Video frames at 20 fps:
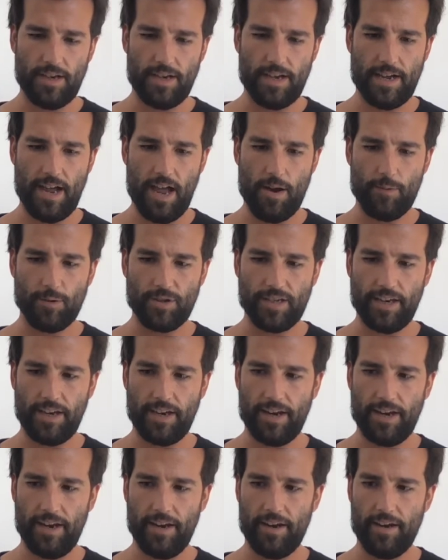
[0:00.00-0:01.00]
I was
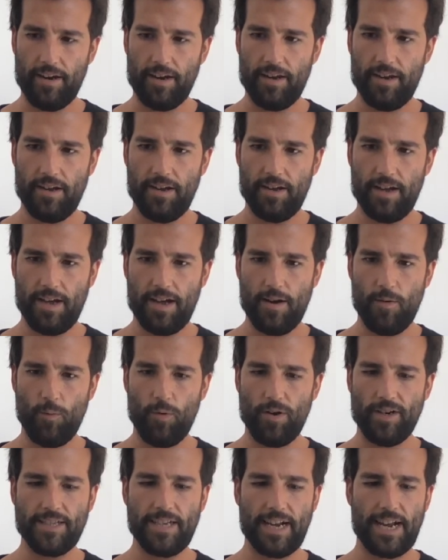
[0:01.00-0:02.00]
thinking,
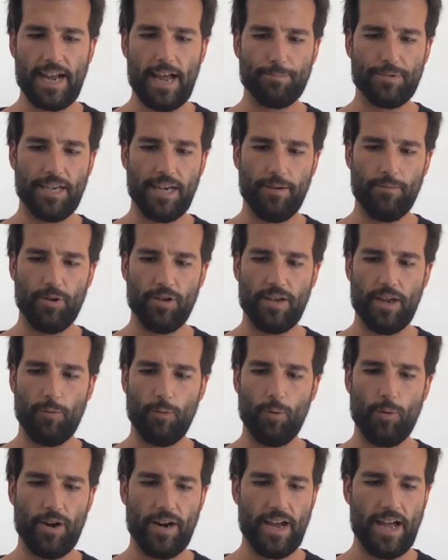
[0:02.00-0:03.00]
what is the cap table that
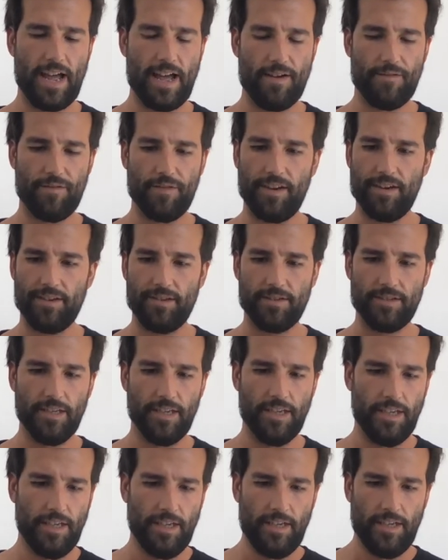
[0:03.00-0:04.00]
we want to have in
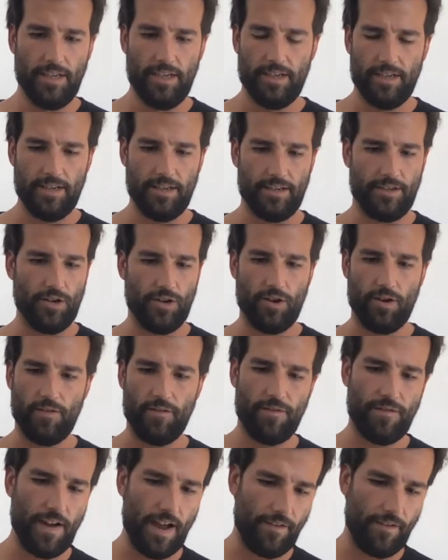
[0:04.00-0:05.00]

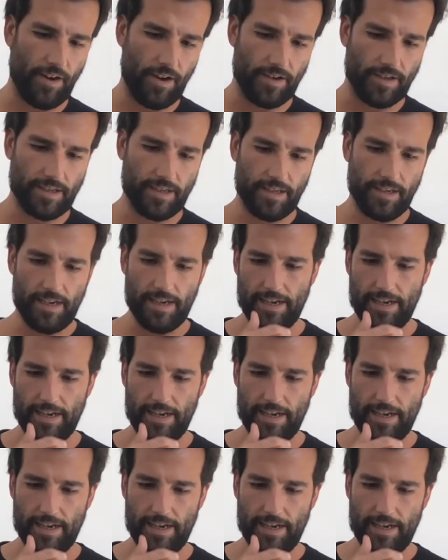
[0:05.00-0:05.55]
5 years?